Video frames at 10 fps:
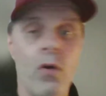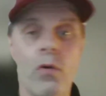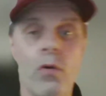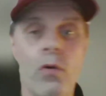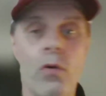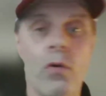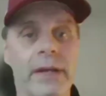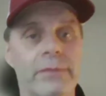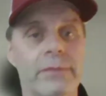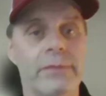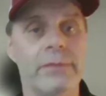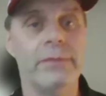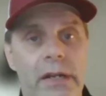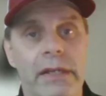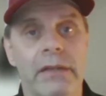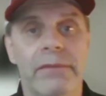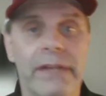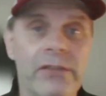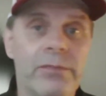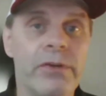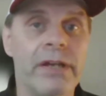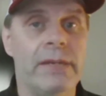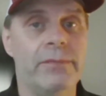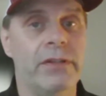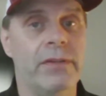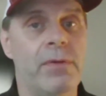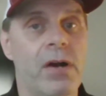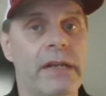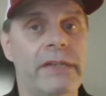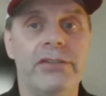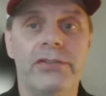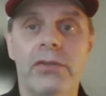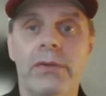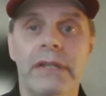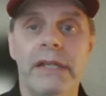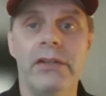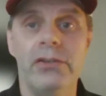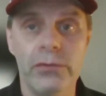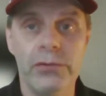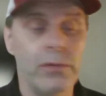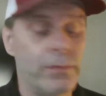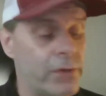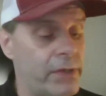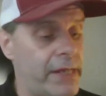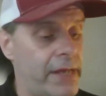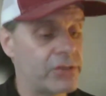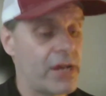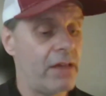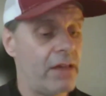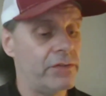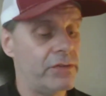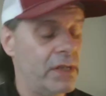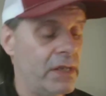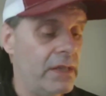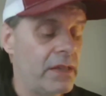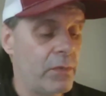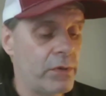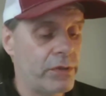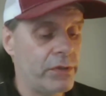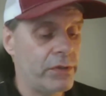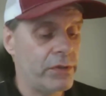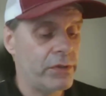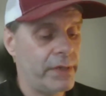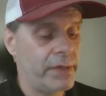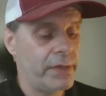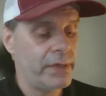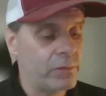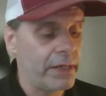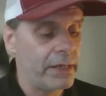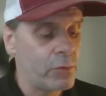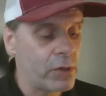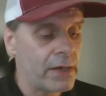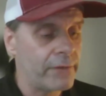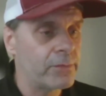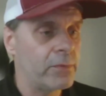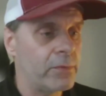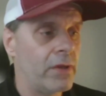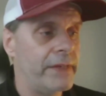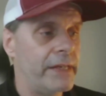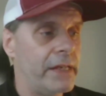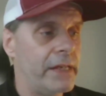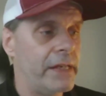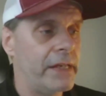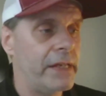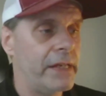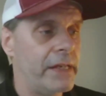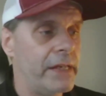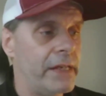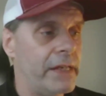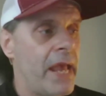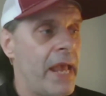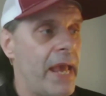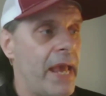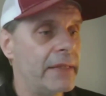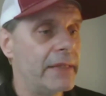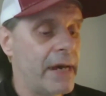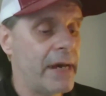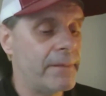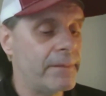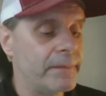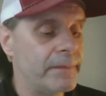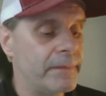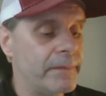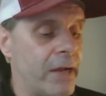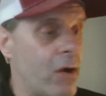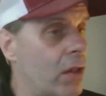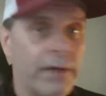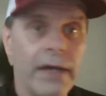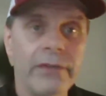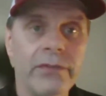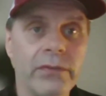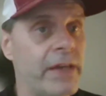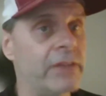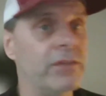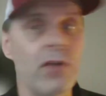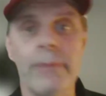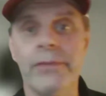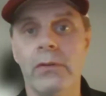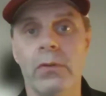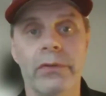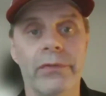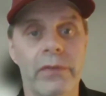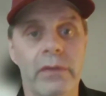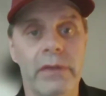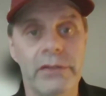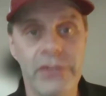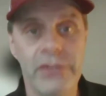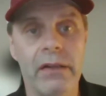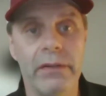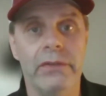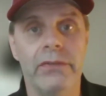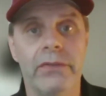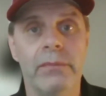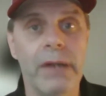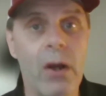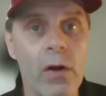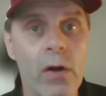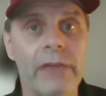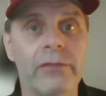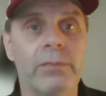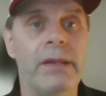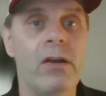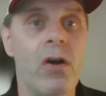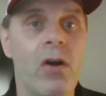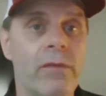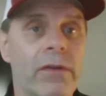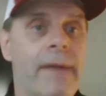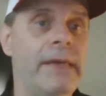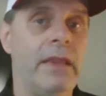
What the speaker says: or you can bring them to the party. Vicky's bringing them to the party. She's doing the YouTube 30-day challenge that we're doing as a team as well, getting more comfortable on video, and like all of us, faces obstacles and challenges, but has been overcoming